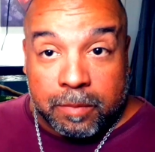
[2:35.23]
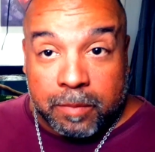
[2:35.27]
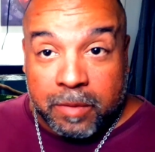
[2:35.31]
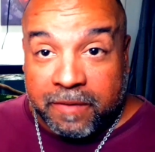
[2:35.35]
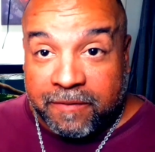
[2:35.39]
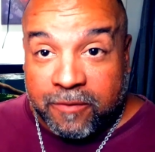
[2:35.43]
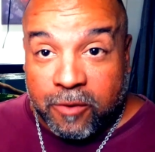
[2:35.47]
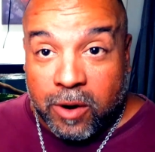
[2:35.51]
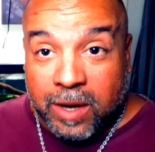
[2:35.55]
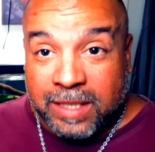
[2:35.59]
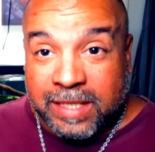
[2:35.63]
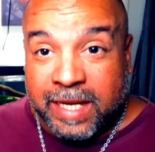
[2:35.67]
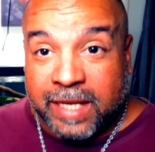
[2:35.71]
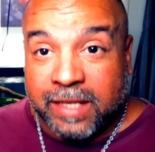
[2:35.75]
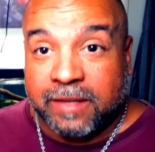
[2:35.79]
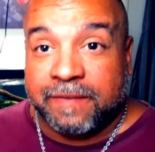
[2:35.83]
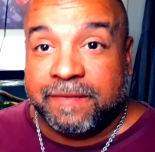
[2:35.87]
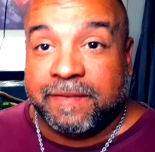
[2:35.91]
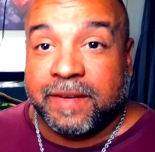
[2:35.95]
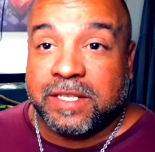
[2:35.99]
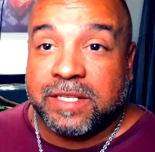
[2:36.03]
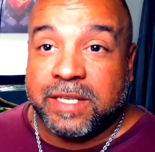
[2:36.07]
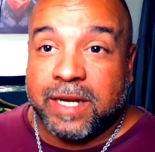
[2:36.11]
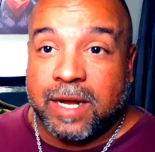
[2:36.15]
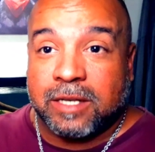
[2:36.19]
before I take the
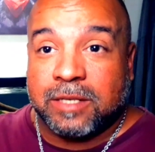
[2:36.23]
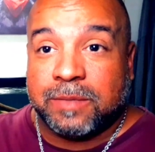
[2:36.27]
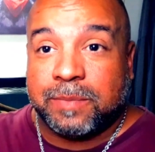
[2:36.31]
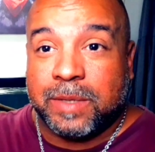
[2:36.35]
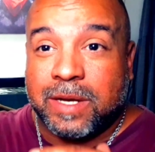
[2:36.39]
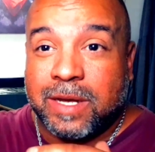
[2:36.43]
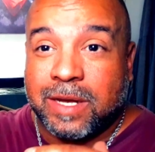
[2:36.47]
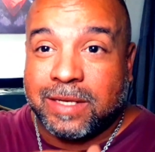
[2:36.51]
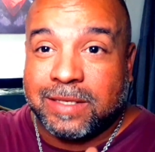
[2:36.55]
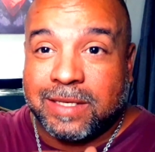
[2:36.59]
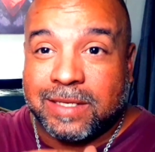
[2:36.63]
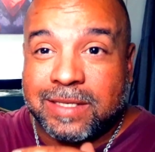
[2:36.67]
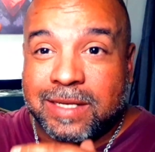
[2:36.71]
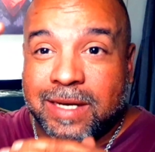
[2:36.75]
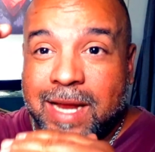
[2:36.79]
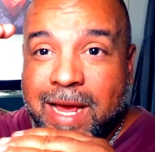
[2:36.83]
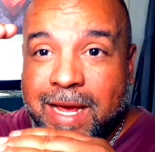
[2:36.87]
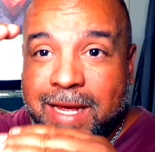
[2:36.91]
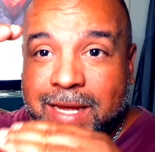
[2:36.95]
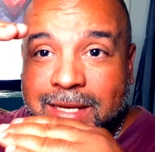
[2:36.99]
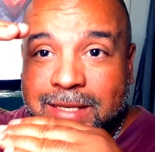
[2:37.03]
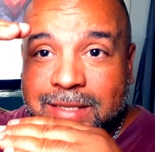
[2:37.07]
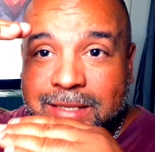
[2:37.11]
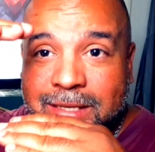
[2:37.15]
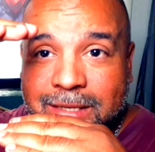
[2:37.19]
fish out is because it's a
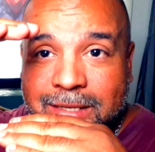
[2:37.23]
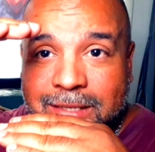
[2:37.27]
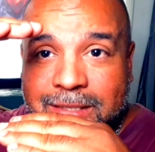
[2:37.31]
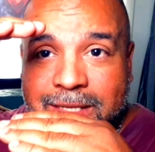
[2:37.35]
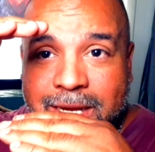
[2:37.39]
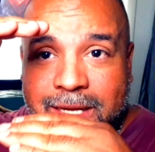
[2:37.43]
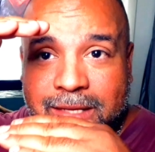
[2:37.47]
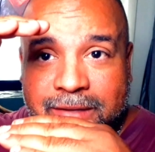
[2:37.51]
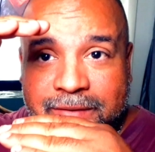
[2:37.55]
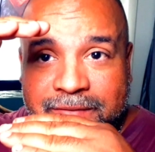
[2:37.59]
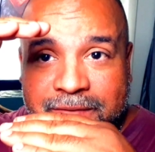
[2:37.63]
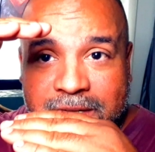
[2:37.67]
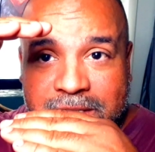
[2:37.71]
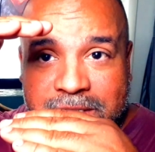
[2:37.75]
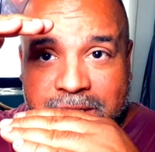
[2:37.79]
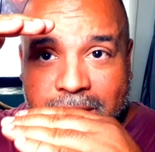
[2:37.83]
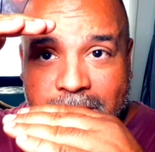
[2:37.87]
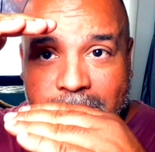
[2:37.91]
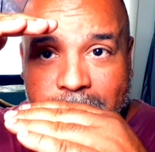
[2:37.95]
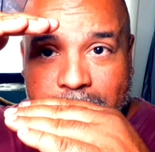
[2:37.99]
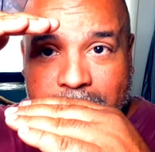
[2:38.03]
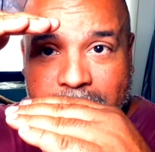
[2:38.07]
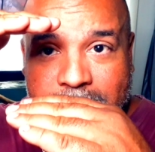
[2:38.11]
lot easier to take the fish out